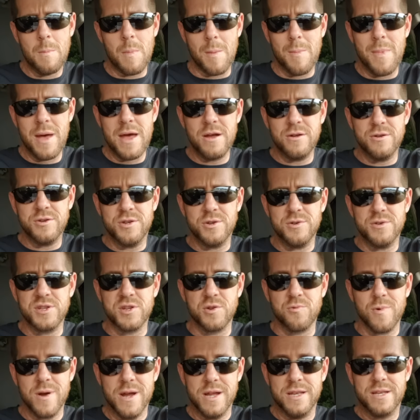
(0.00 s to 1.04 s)
My manager is
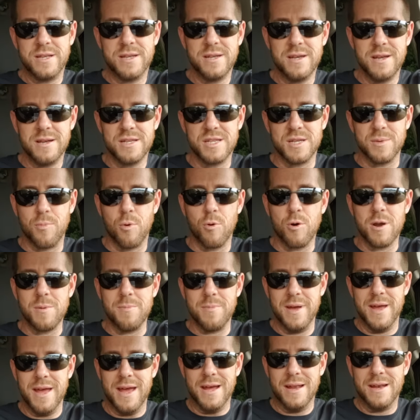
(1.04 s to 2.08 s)
great, supportive
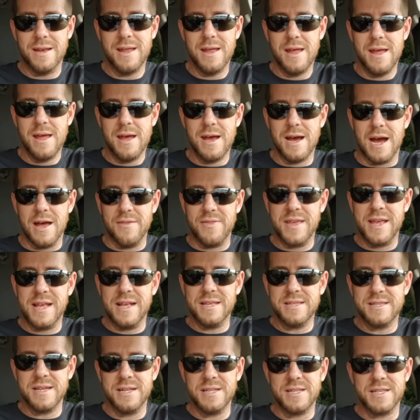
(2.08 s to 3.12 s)
man. I think
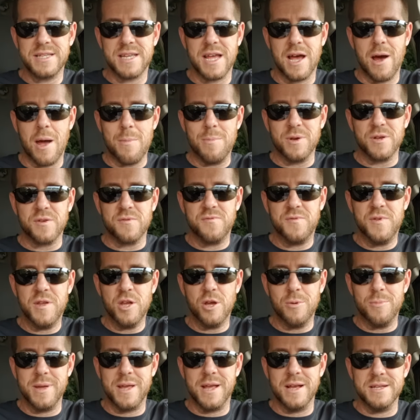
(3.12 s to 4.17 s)
he senses how I must
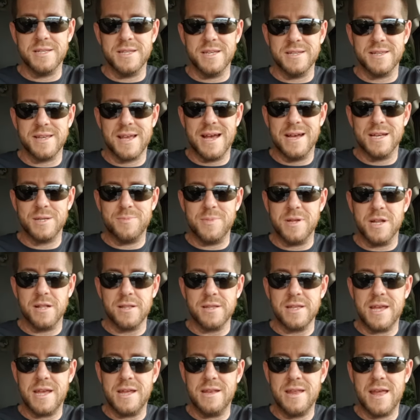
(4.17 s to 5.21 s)
feel because he's asked me to
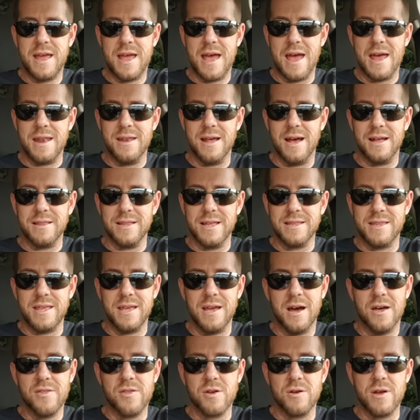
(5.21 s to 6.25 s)
lead and not let
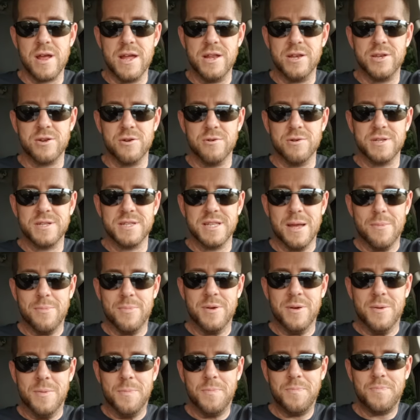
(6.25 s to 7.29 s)
the other intern step
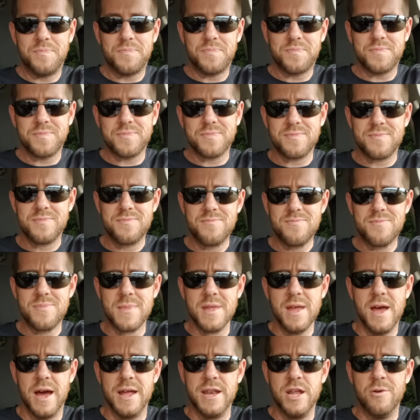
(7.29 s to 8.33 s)
in.
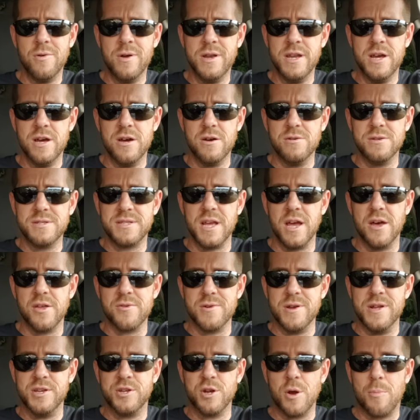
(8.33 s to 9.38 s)
I know he knows the
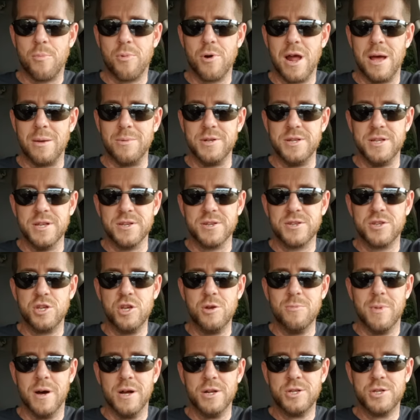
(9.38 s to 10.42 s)
other intern probably does
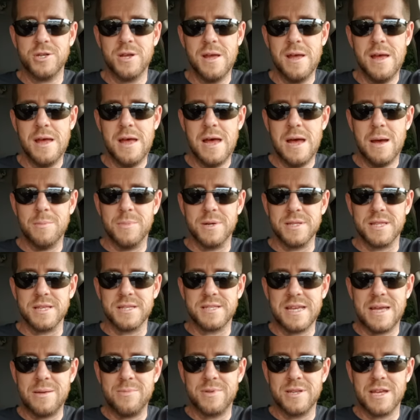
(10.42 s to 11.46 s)
too much, but at the
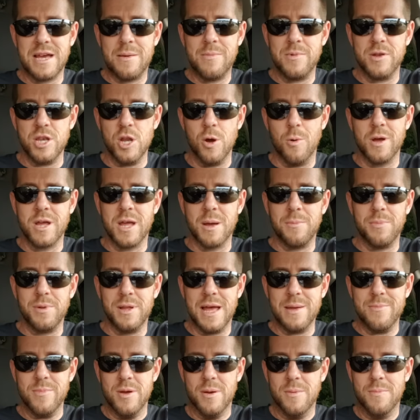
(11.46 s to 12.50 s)
same time, no one can
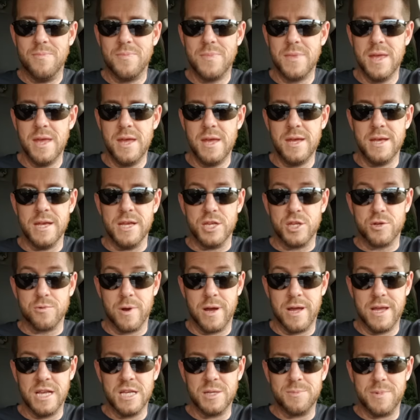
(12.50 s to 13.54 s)
blame him. He's
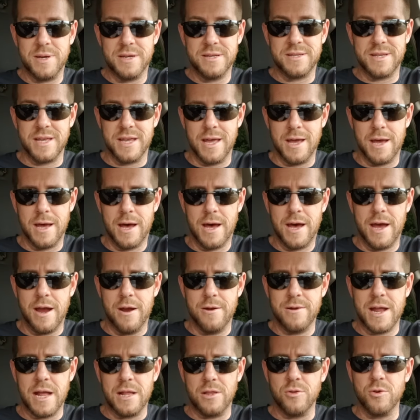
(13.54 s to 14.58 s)
trying his best to get
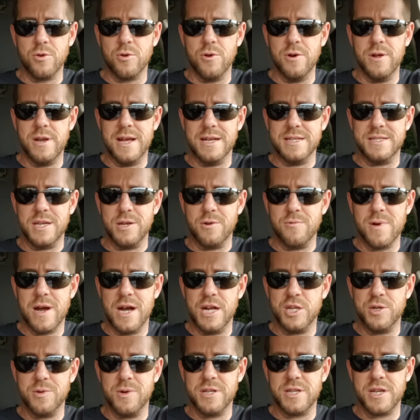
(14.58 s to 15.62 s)
hired and look good as he
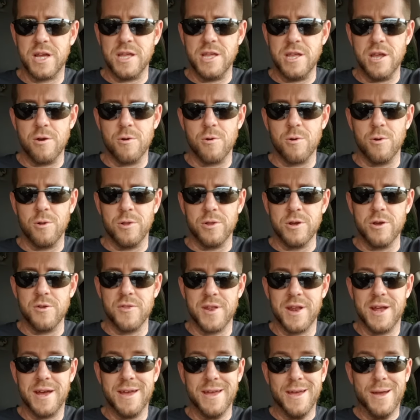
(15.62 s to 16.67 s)
graduates a year earlier
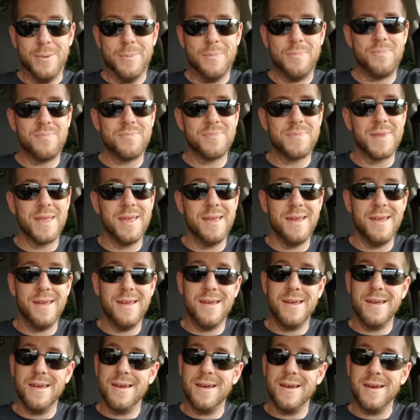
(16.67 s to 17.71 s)
than I am.
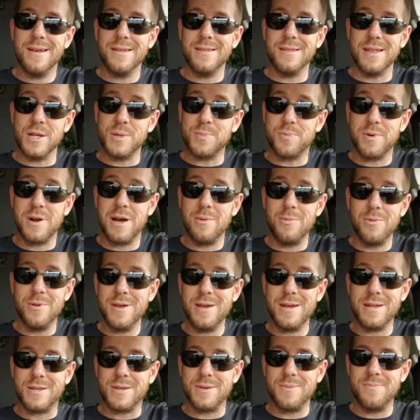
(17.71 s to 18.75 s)
That's
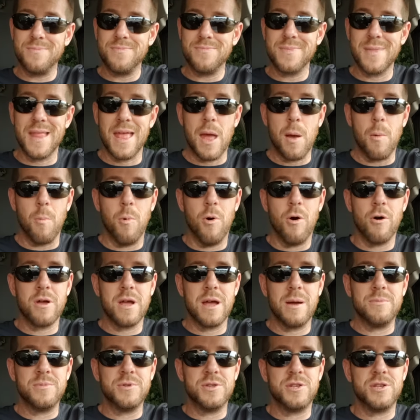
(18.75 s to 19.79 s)
probably it. And
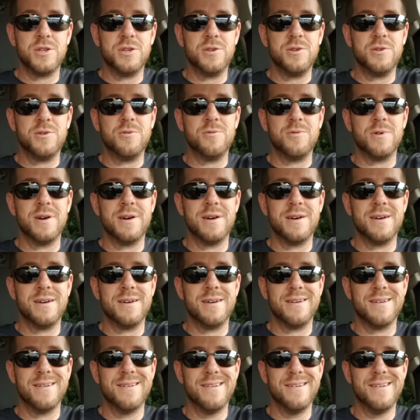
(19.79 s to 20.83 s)
welcome to
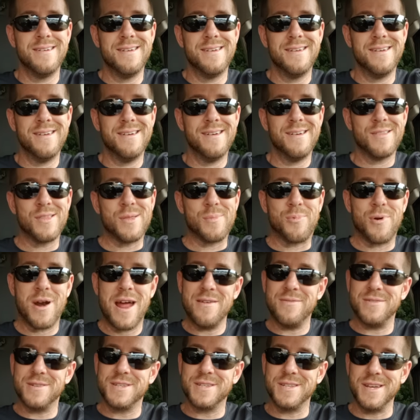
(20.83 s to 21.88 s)
the
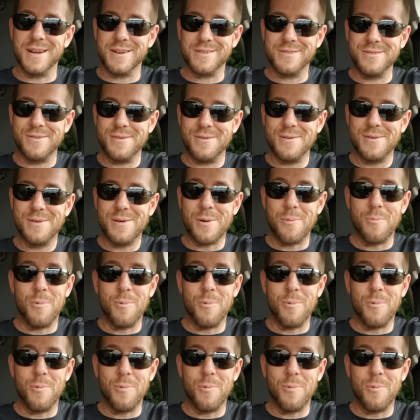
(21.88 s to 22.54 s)
private sector.